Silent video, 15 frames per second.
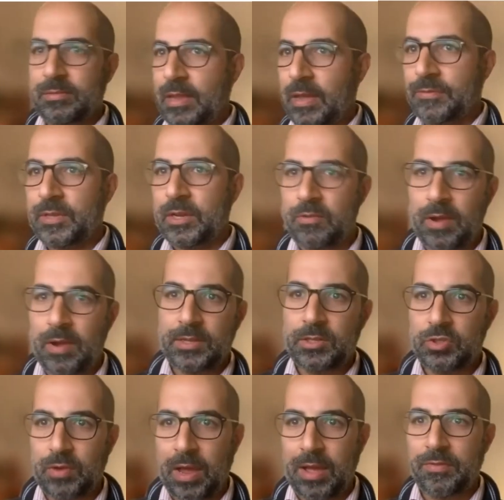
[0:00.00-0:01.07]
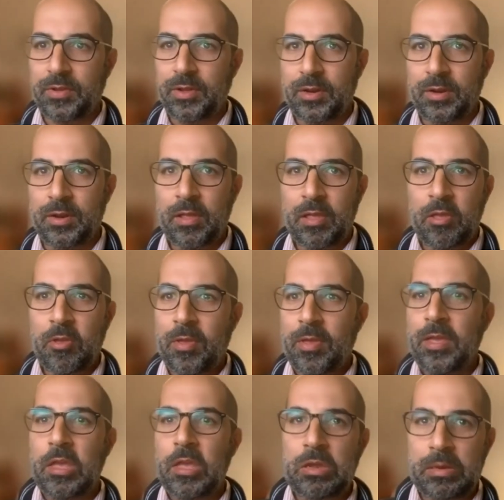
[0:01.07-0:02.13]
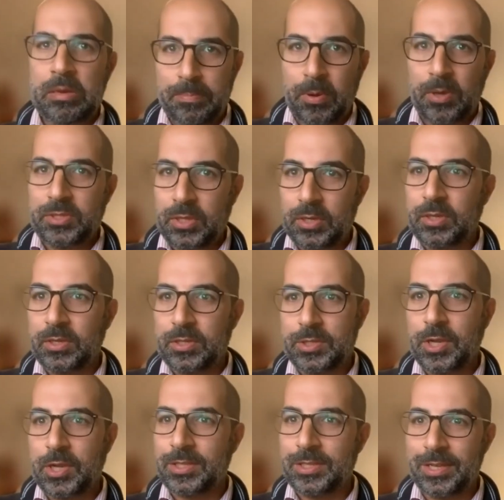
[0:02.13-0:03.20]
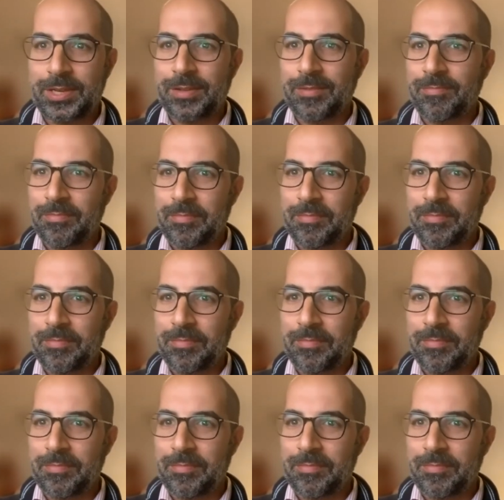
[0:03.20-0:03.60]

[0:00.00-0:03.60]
left and right travel. In Boston Consulting,